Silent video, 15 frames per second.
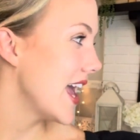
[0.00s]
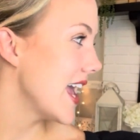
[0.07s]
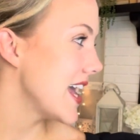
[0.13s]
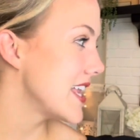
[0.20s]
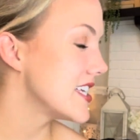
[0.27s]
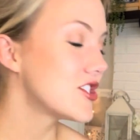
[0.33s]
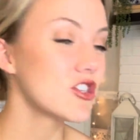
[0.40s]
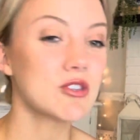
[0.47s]
It
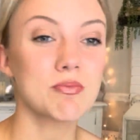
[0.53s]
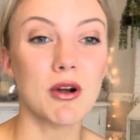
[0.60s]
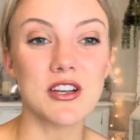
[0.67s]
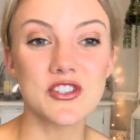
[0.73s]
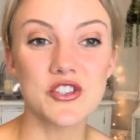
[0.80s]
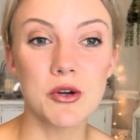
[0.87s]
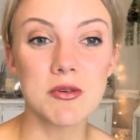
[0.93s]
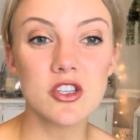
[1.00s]
has just brought
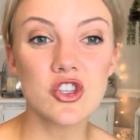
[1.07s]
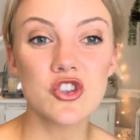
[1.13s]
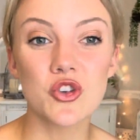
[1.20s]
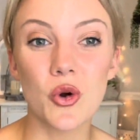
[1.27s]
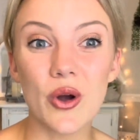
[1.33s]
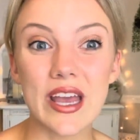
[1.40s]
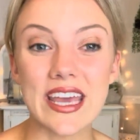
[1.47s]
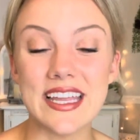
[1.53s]
so much
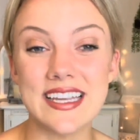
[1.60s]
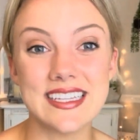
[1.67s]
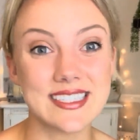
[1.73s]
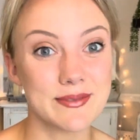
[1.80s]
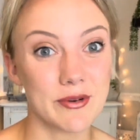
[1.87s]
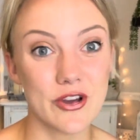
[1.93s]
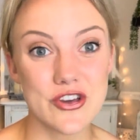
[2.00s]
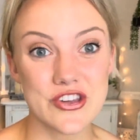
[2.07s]
joy and
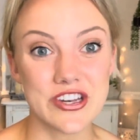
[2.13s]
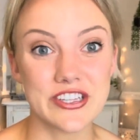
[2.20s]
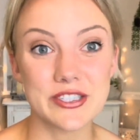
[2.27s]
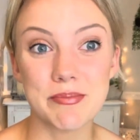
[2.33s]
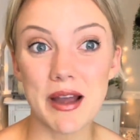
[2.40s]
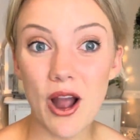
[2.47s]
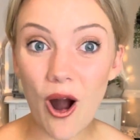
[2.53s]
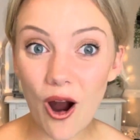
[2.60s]
inspiration into
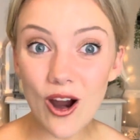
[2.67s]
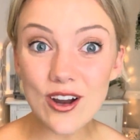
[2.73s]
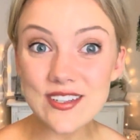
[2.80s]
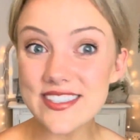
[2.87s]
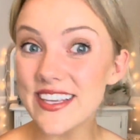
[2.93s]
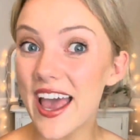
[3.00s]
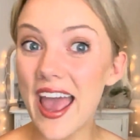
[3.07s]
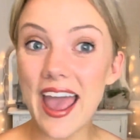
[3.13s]
my heart,
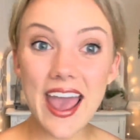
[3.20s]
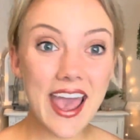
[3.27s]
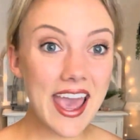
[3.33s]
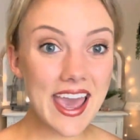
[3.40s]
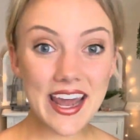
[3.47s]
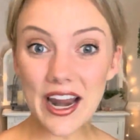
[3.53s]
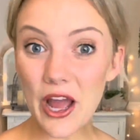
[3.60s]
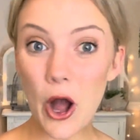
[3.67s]

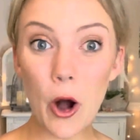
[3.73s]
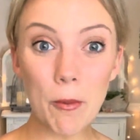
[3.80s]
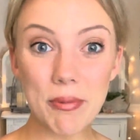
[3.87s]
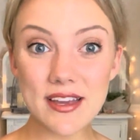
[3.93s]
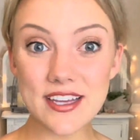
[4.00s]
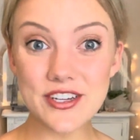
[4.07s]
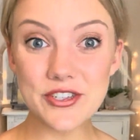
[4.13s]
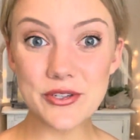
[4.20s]
and I hope it
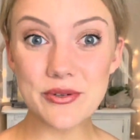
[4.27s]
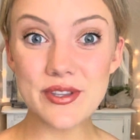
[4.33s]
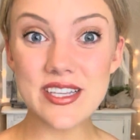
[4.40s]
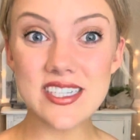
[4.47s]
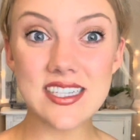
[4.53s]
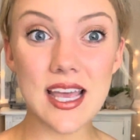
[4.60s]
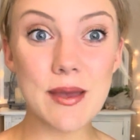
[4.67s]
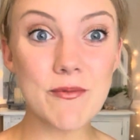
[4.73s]
can do the
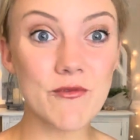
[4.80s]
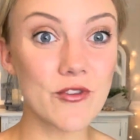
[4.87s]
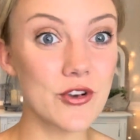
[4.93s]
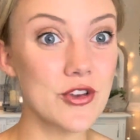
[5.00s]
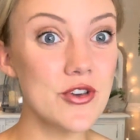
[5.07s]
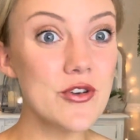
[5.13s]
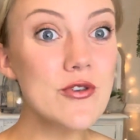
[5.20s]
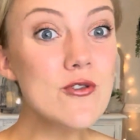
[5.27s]
same for
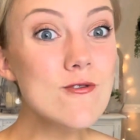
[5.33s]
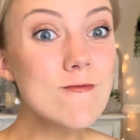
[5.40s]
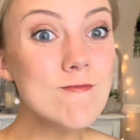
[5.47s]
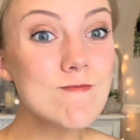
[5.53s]
you.